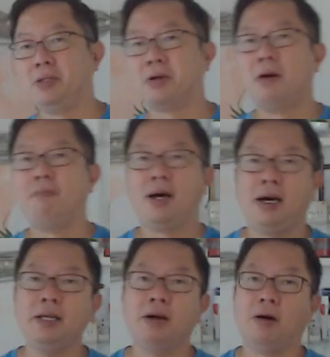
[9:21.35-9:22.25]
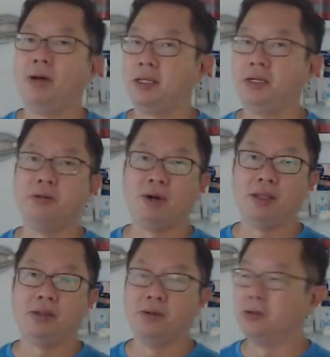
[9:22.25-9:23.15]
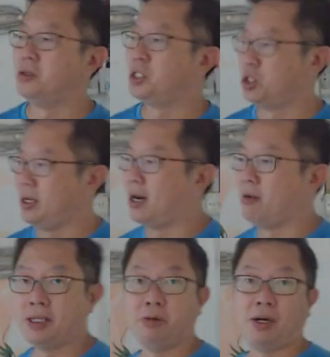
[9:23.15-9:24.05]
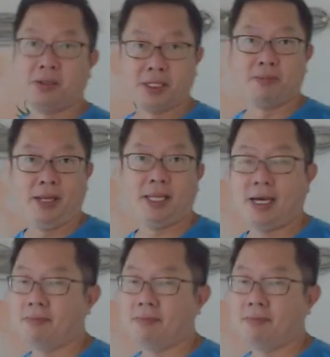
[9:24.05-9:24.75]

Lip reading: to combine or whether you want to join or whether you want to split them.